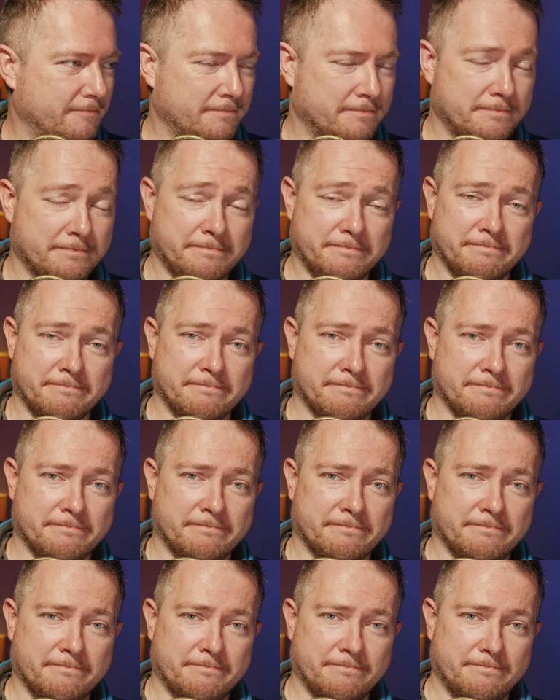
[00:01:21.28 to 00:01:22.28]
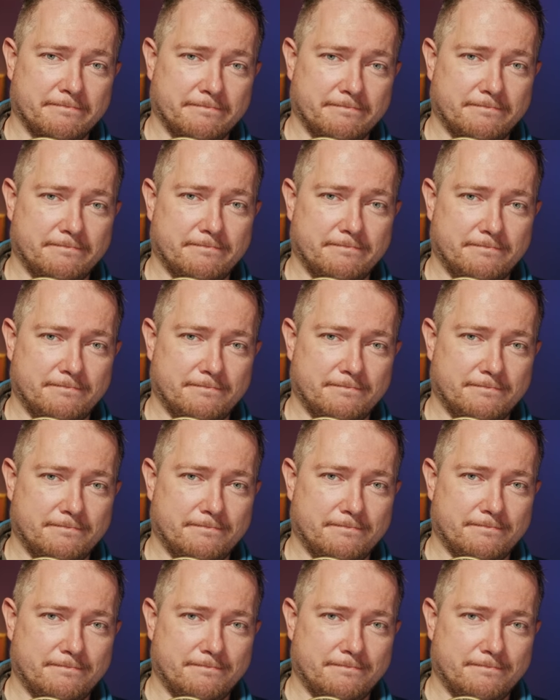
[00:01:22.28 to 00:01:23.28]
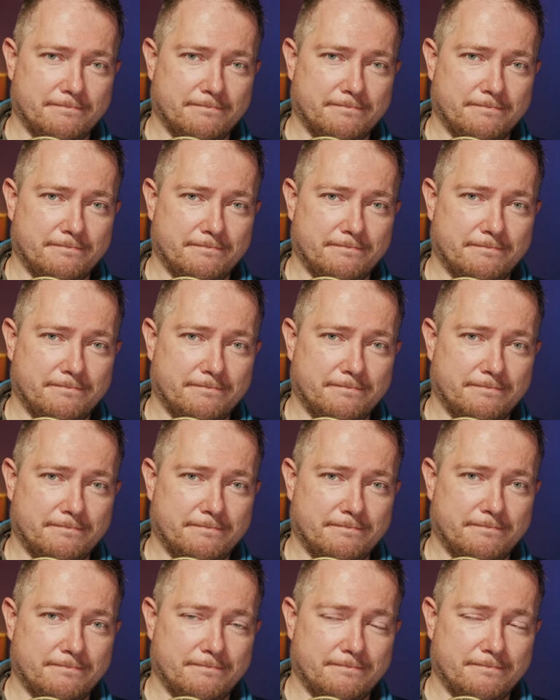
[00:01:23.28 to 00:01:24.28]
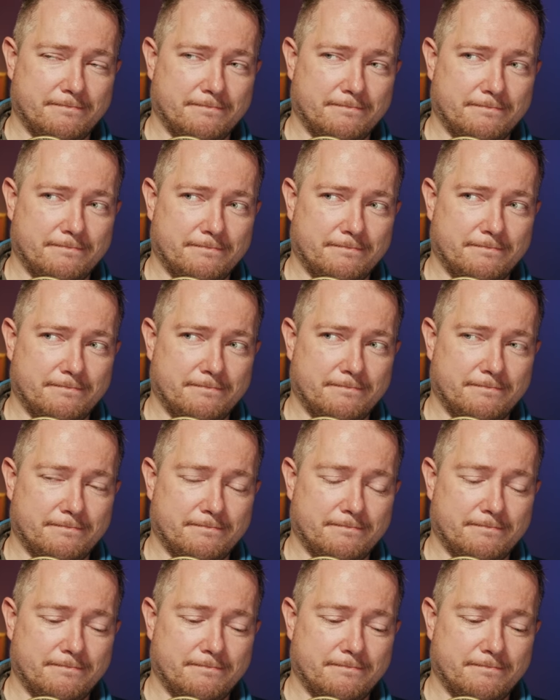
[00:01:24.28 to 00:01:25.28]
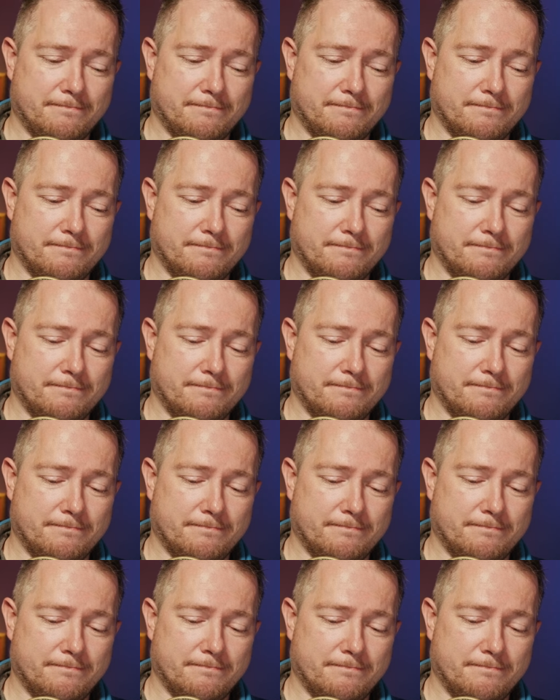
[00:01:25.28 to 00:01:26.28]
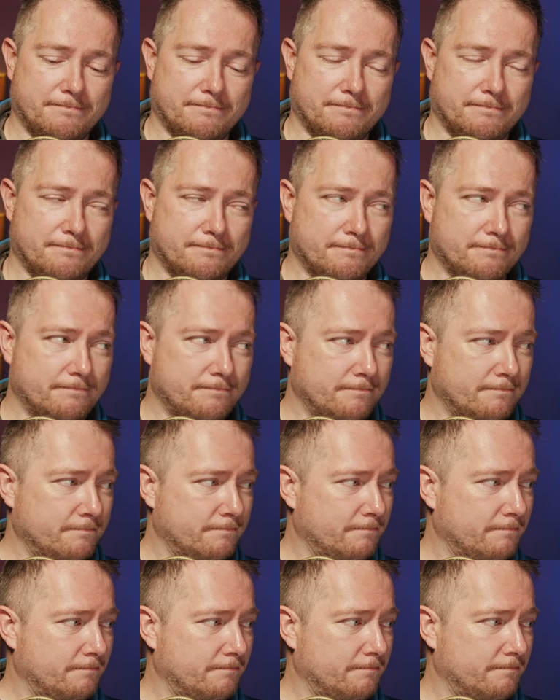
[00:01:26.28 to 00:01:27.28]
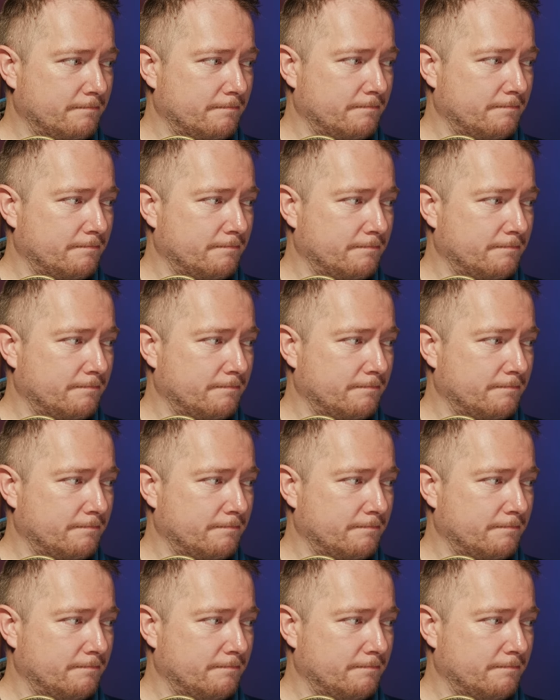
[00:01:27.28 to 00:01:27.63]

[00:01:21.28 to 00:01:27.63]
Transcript: [no speech]